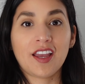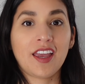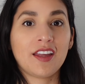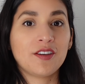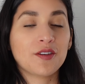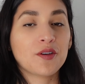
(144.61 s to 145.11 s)

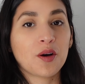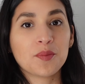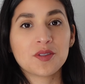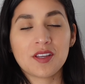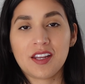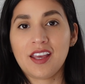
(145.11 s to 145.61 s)
and your
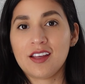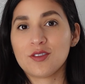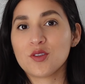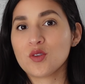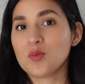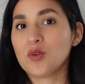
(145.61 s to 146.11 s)
opposite hand
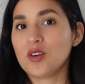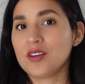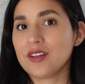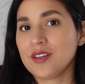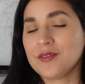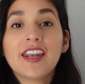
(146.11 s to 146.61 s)
to support it.